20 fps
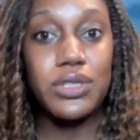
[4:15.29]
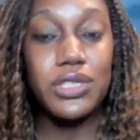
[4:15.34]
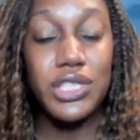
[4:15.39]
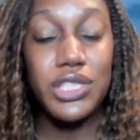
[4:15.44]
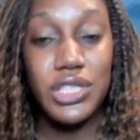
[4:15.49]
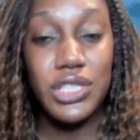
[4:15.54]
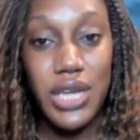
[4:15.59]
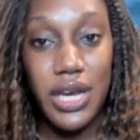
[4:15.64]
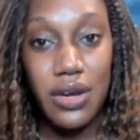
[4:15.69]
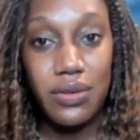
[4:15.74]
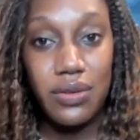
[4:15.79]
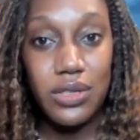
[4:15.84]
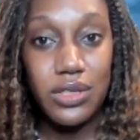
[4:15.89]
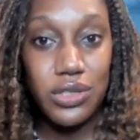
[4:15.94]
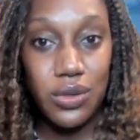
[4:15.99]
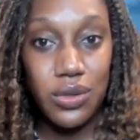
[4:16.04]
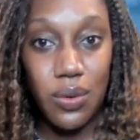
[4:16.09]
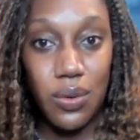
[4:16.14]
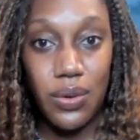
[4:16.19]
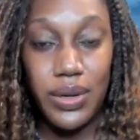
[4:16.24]
to share the
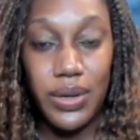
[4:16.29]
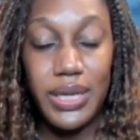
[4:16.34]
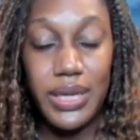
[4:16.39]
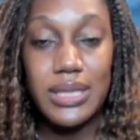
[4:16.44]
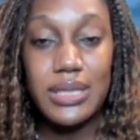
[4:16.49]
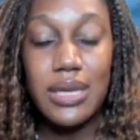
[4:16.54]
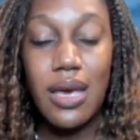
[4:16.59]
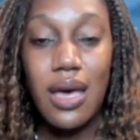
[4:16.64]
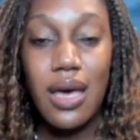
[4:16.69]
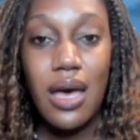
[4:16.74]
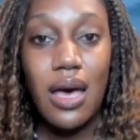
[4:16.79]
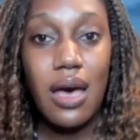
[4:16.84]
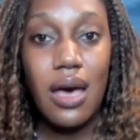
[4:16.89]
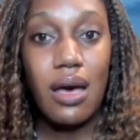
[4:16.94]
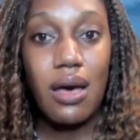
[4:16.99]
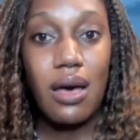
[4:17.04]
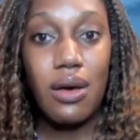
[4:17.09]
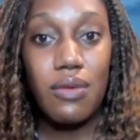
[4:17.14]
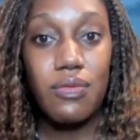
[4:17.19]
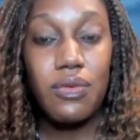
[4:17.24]
stories
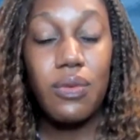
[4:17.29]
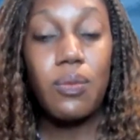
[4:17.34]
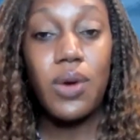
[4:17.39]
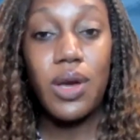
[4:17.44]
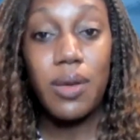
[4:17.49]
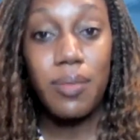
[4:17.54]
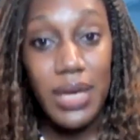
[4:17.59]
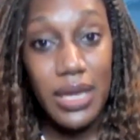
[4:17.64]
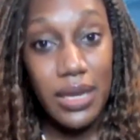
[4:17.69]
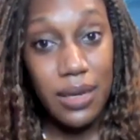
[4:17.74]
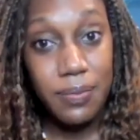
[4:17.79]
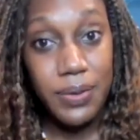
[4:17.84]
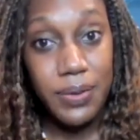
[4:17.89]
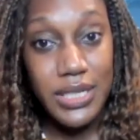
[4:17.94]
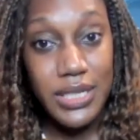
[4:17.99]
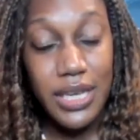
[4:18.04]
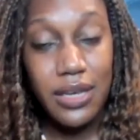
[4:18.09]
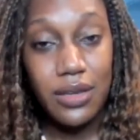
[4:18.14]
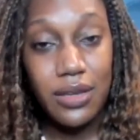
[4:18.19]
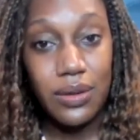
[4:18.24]
of women in
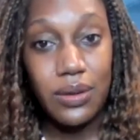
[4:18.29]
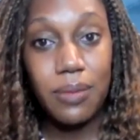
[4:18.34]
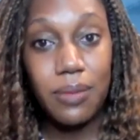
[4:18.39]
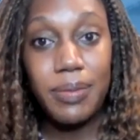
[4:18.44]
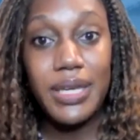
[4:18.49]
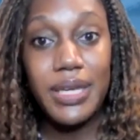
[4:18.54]
particular,